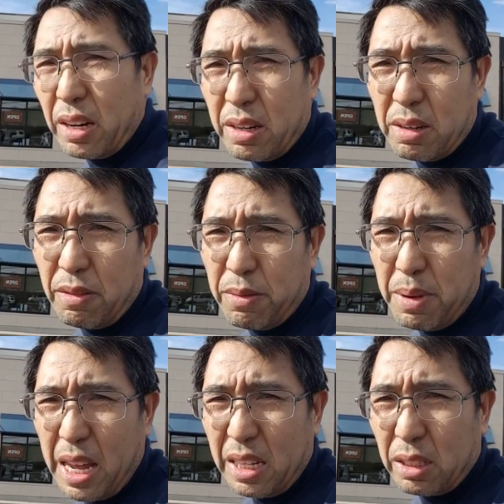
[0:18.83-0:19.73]
care of
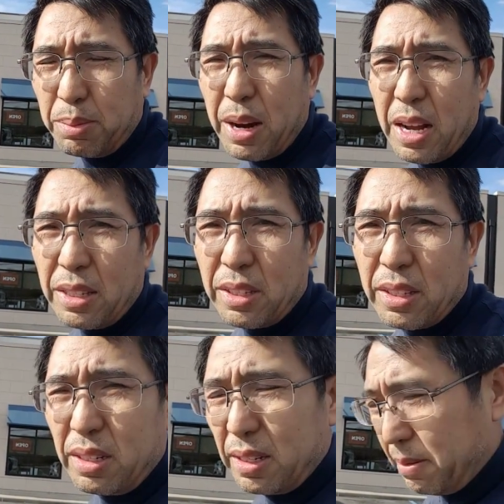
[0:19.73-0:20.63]
Med
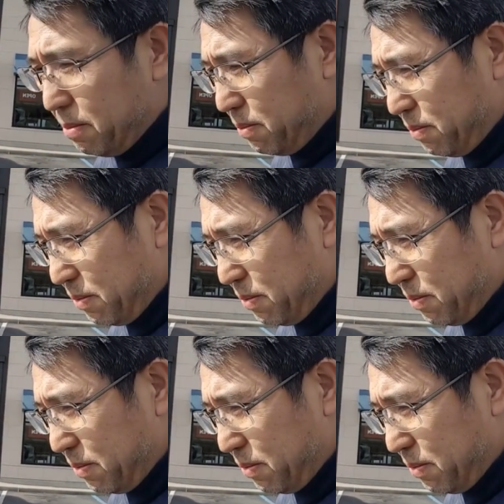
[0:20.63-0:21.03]
Express. I